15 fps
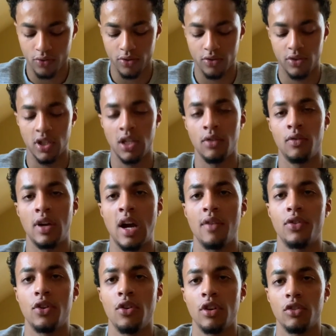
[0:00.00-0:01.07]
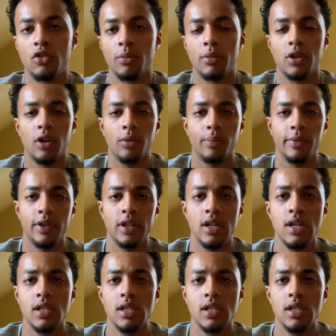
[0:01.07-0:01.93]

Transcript: receive after earnings from a company.